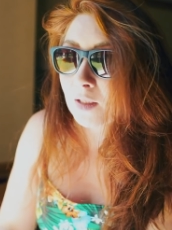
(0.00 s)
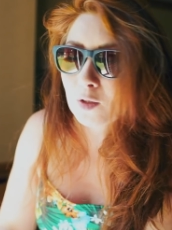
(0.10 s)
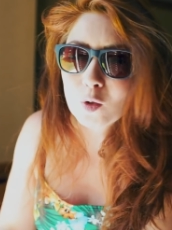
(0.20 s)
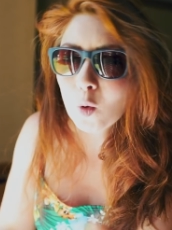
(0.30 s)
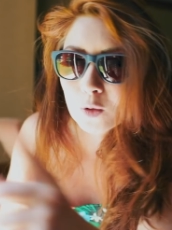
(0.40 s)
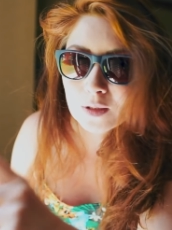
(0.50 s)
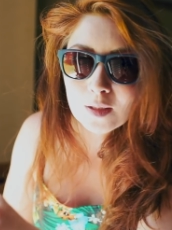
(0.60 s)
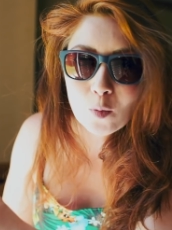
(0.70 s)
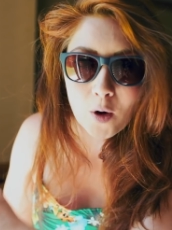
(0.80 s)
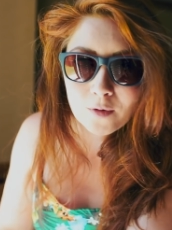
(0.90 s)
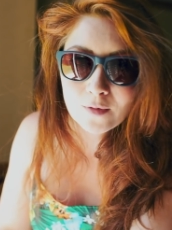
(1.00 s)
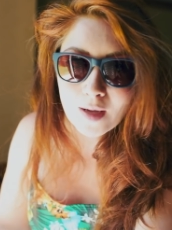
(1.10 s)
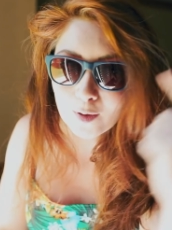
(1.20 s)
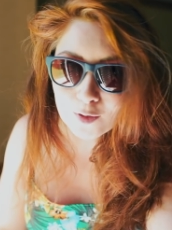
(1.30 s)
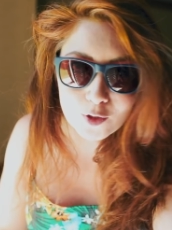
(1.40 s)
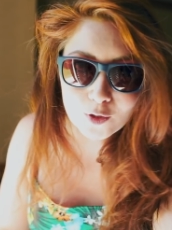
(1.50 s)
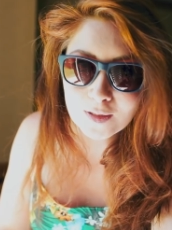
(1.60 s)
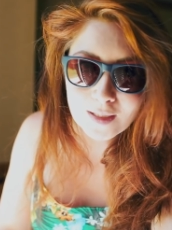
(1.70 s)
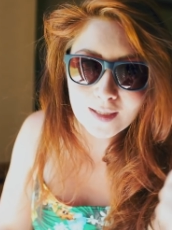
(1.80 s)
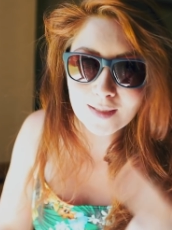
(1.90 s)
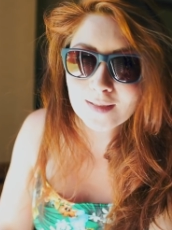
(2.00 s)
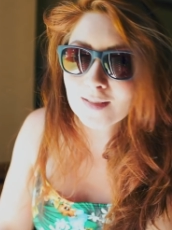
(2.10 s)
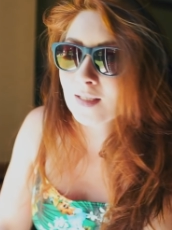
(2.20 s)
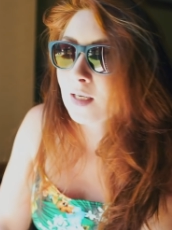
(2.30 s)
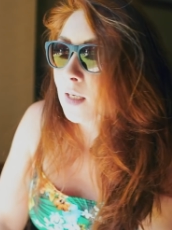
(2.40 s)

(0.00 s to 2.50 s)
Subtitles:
It's totally worth the altitude sickness.